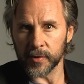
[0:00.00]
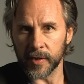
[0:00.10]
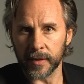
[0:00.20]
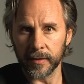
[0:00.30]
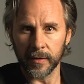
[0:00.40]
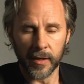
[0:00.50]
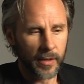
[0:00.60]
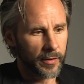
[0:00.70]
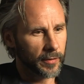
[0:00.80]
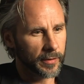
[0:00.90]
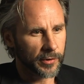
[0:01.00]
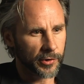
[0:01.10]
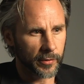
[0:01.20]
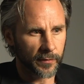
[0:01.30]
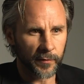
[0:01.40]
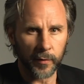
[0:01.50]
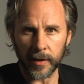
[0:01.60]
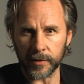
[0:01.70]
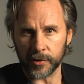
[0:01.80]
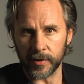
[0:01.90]
second, you can shoot Full
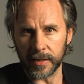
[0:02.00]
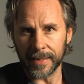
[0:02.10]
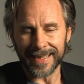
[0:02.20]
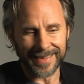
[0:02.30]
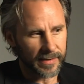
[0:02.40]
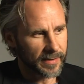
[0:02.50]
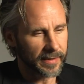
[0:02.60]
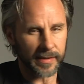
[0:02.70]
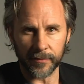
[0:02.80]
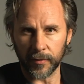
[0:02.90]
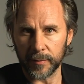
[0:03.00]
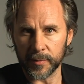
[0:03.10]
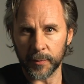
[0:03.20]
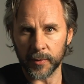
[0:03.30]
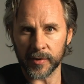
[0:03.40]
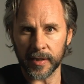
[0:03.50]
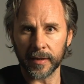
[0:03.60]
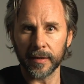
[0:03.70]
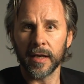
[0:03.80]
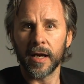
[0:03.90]
HD at 60 frames per
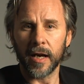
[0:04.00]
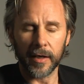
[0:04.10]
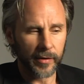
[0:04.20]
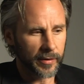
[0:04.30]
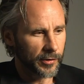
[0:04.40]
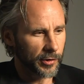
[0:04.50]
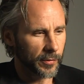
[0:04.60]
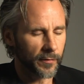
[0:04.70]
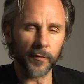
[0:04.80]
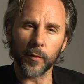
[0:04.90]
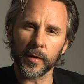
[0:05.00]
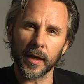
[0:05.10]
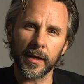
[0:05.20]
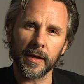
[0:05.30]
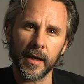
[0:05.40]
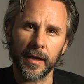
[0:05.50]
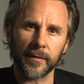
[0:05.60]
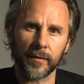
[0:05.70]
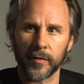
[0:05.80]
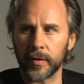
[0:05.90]
second, and you can shoot 4K
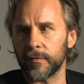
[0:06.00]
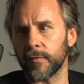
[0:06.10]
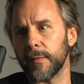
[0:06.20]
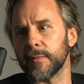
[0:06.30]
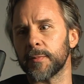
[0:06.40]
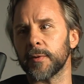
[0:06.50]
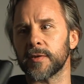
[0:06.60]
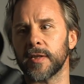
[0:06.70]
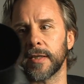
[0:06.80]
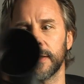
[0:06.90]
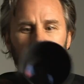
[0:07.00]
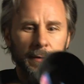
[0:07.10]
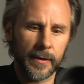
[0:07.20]
at 30 frames per second.